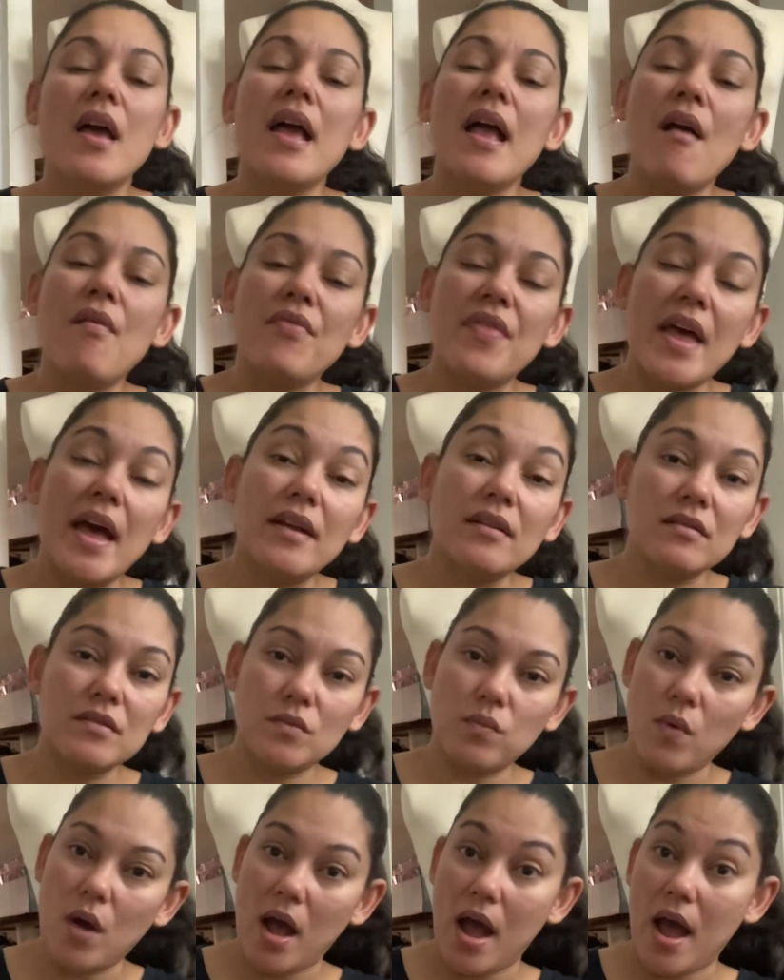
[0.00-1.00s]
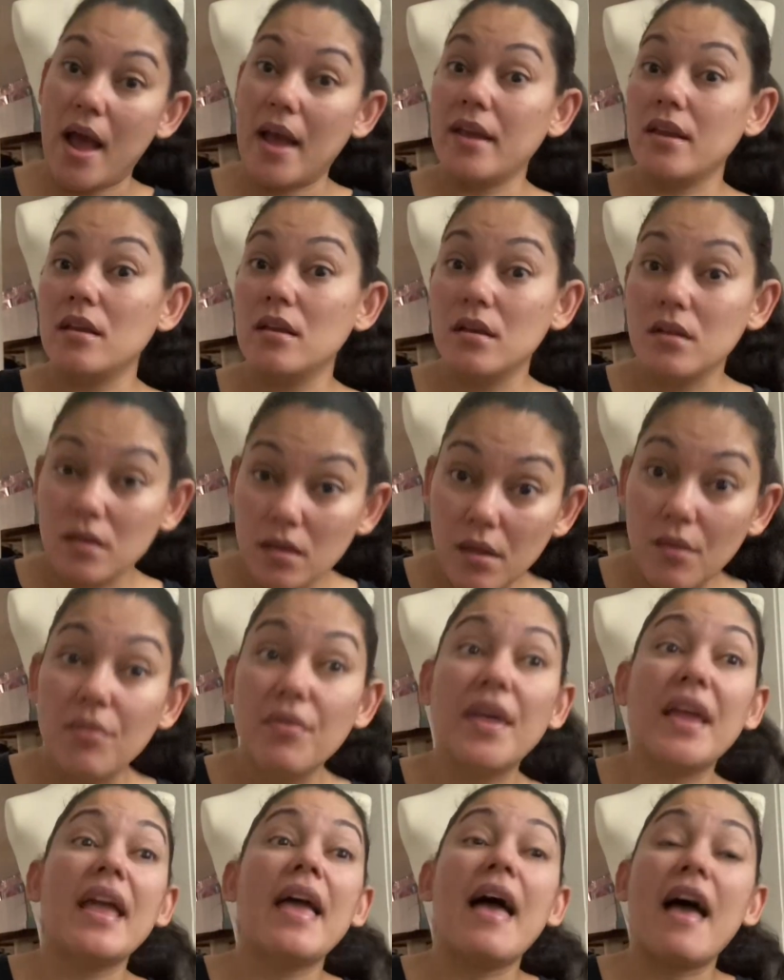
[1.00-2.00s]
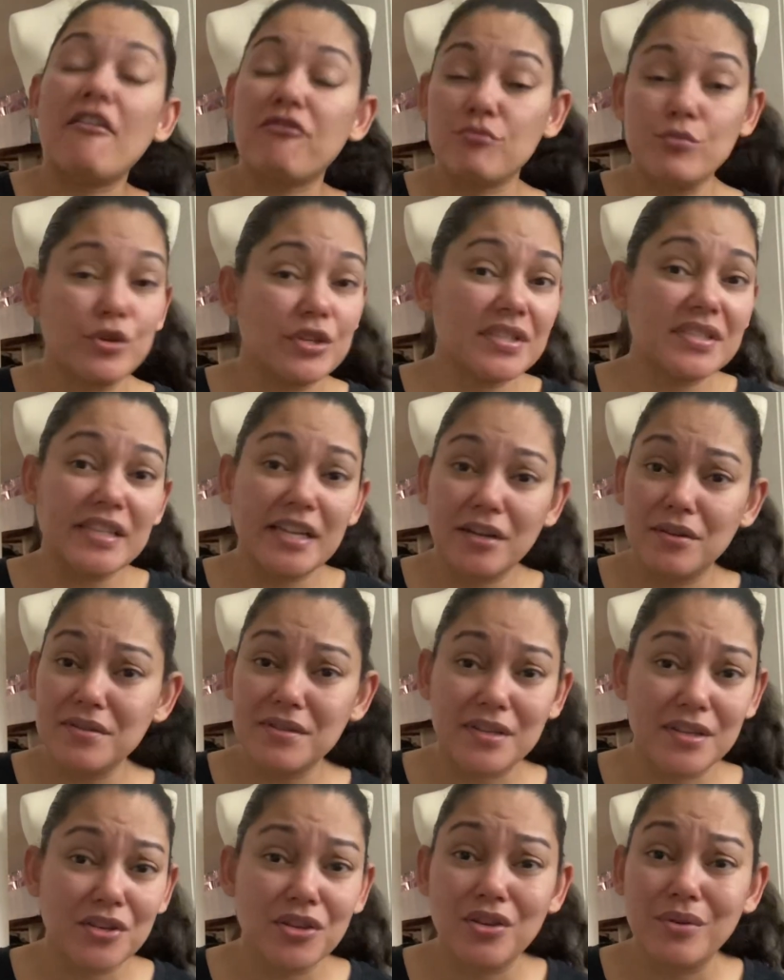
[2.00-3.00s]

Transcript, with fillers: And that is why they have more sales than